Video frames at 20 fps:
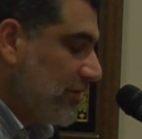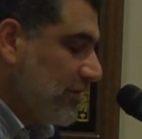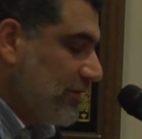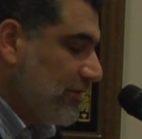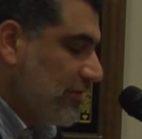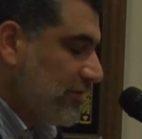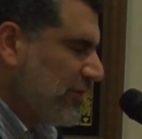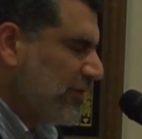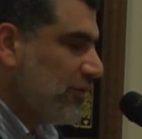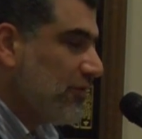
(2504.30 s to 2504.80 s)

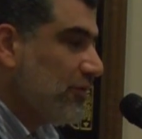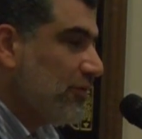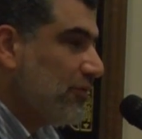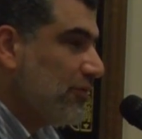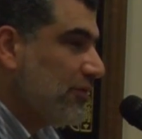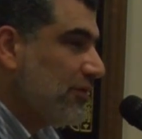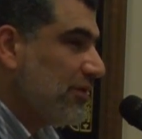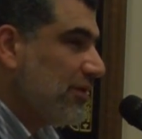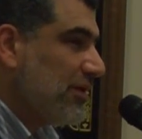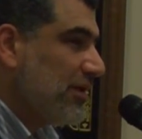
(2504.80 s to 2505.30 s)

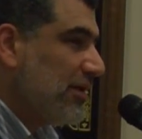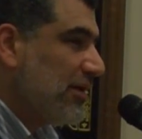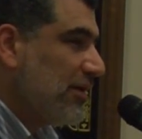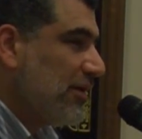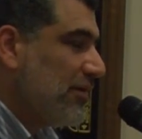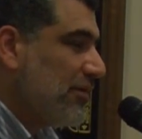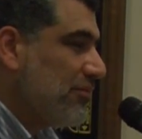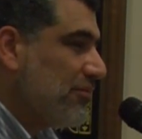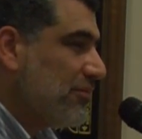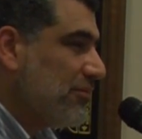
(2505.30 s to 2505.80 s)
So
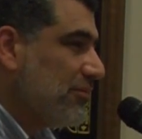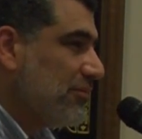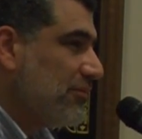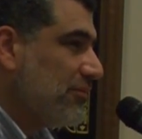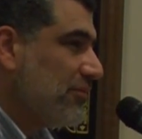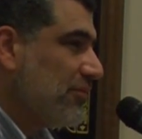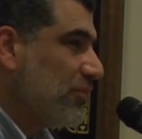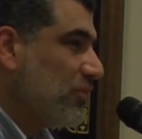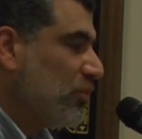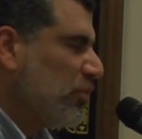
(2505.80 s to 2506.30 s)

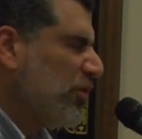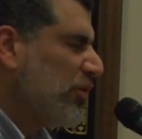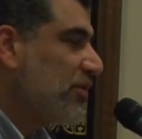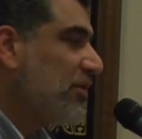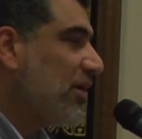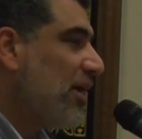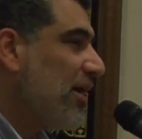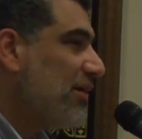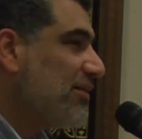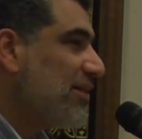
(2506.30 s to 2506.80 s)
we're
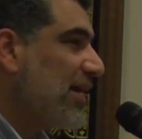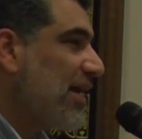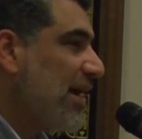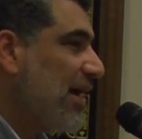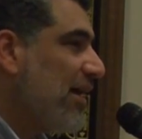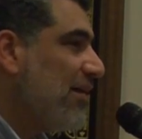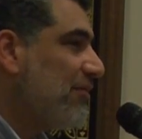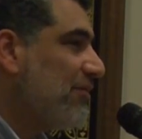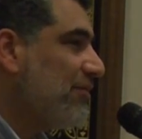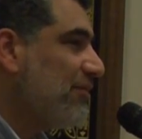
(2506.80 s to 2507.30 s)
taught to
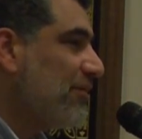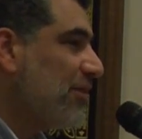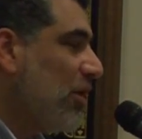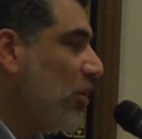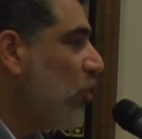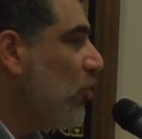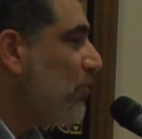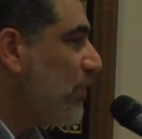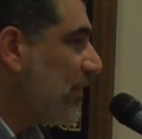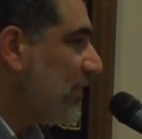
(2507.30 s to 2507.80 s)
have
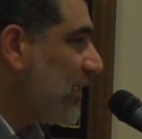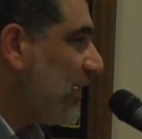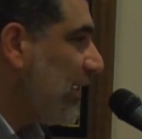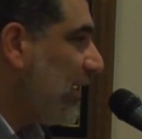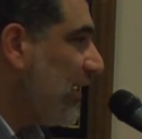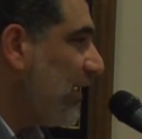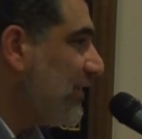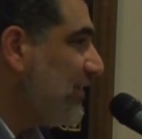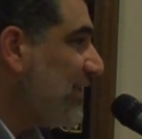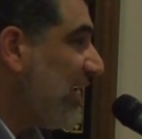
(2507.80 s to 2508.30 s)
hope in
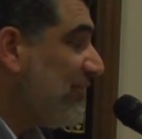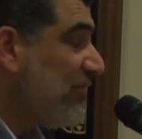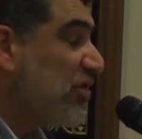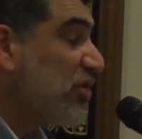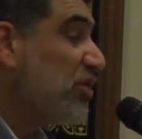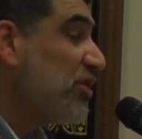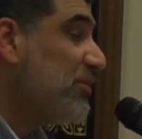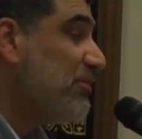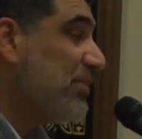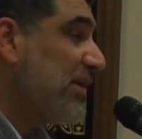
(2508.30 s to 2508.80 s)
God, to have a
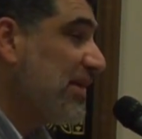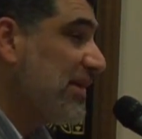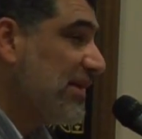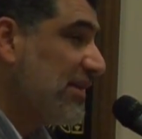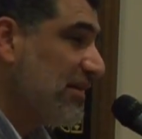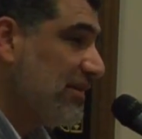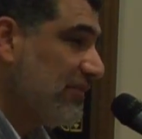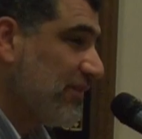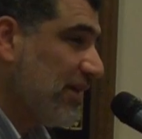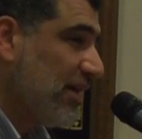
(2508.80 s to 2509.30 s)
good
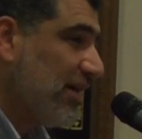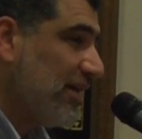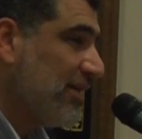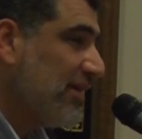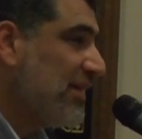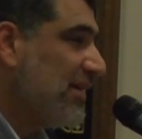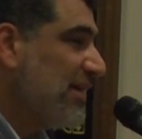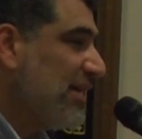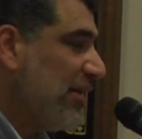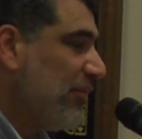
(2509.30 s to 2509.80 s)
opinion of God.
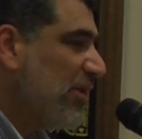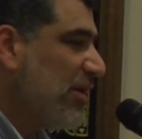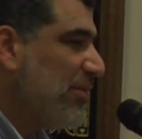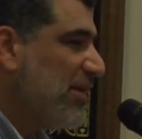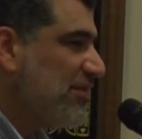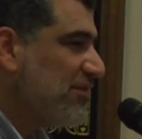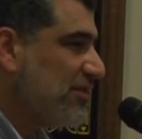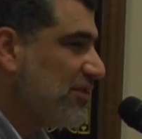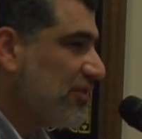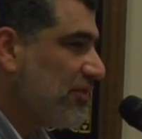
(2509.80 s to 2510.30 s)
And when I
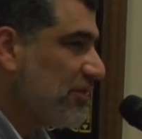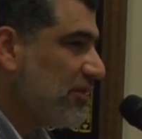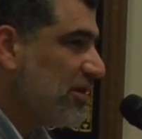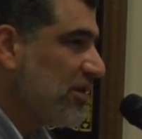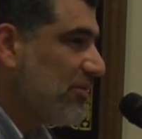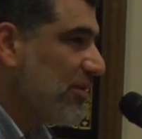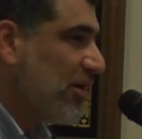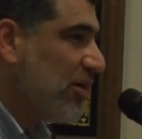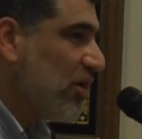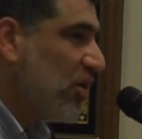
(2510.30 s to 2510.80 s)
mentioned earlier
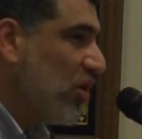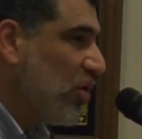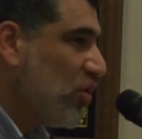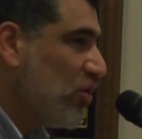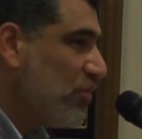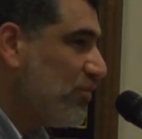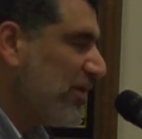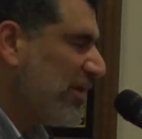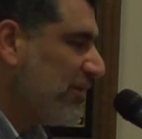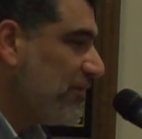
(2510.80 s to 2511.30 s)
about
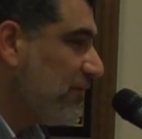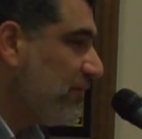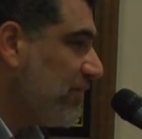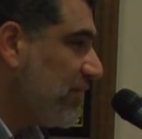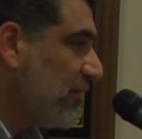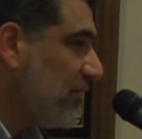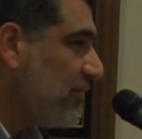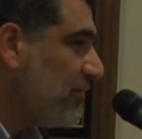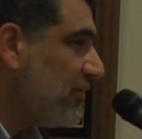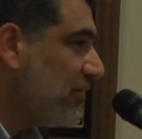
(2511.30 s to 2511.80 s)
hope and
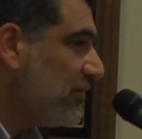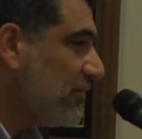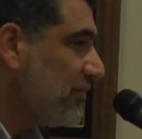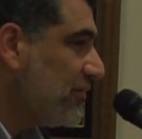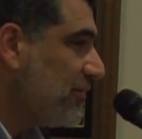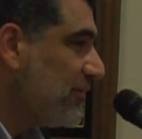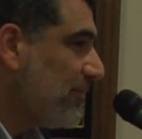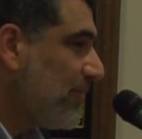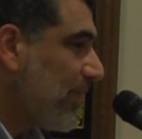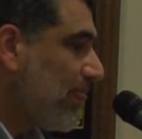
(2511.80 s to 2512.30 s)
fear,
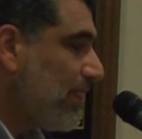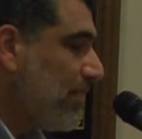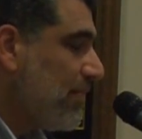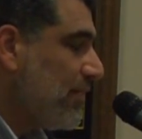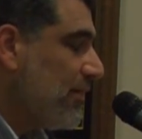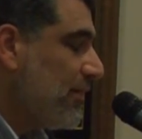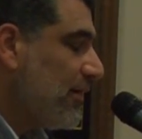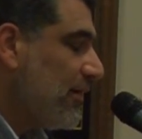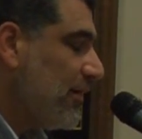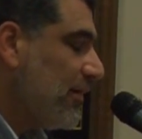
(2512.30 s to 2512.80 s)

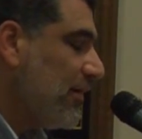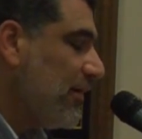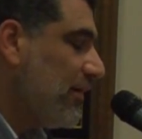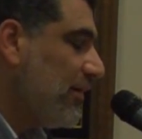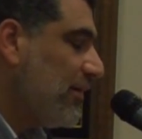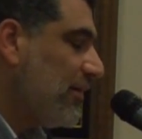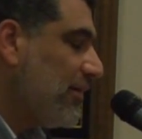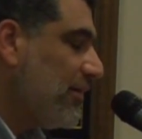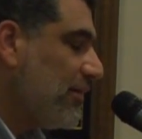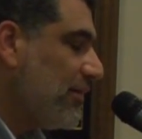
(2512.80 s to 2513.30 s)

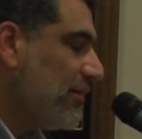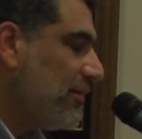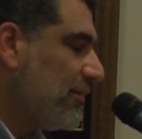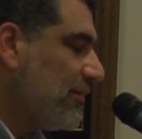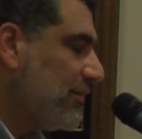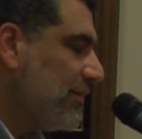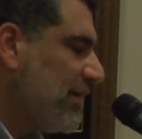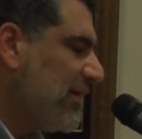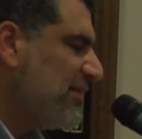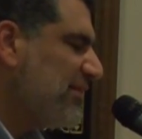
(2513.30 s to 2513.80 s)

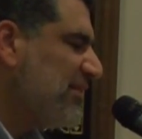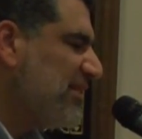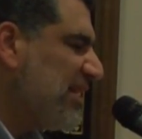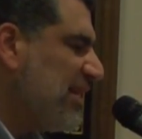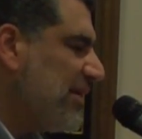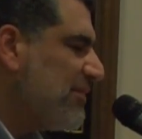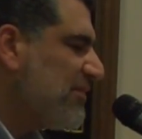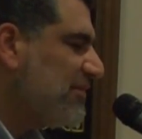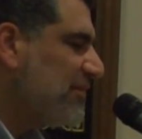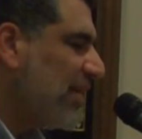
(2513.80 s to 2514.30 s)
it
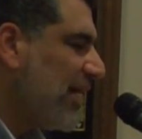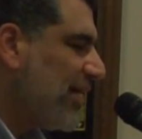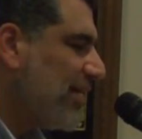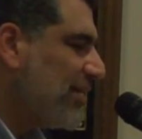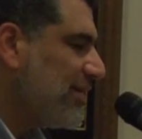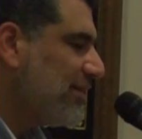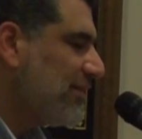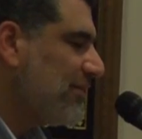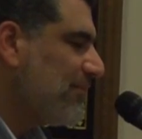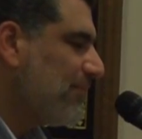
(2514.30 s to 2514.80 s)
seems like
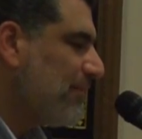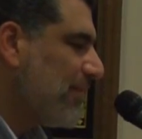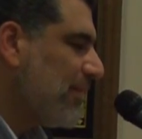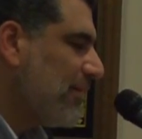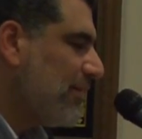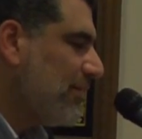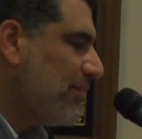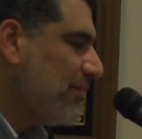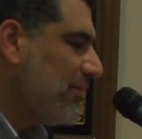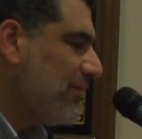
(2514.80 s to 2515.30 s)

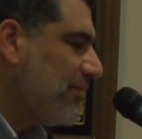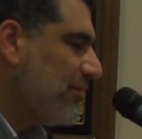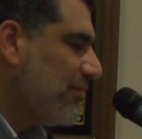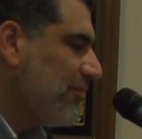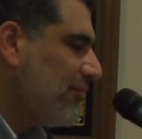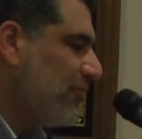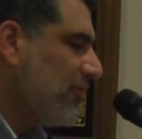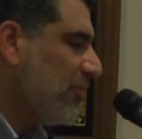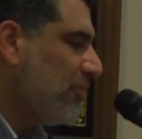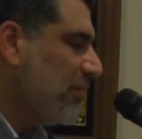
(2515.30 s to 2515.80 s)

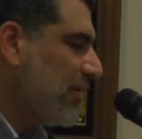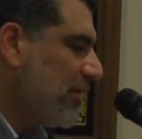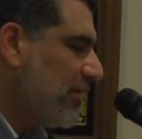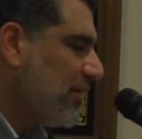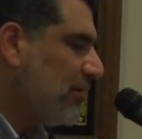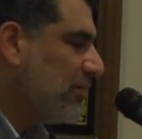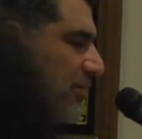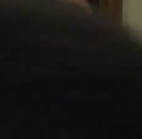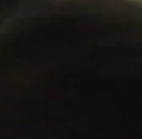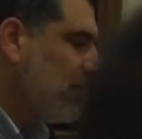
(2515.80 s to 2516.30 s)
from
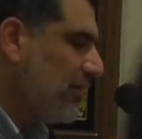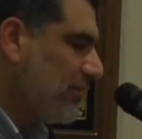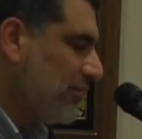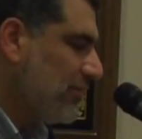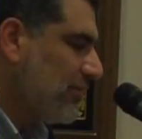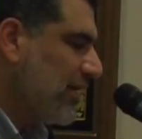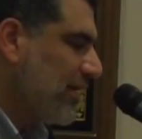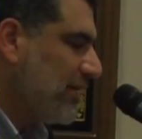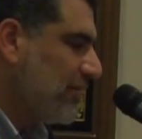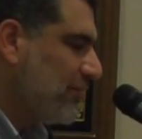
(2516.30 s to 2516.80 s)

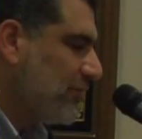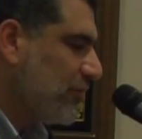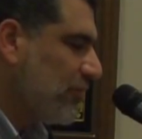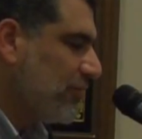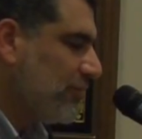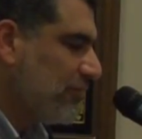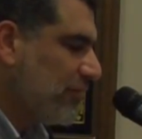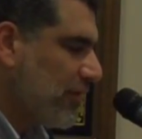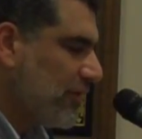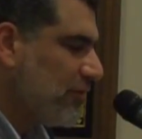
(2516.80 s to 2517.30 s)
a sort
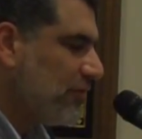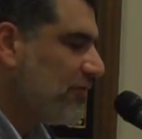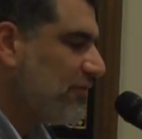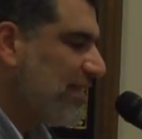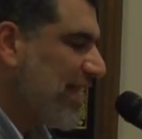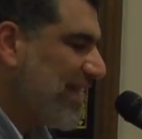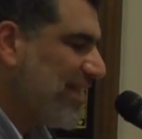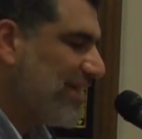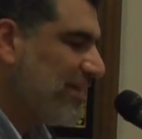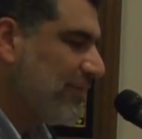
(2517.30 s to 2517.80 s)
of
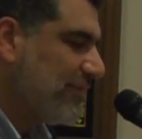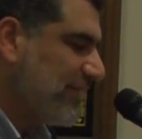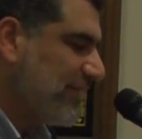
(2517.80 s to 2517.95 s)
understanding of the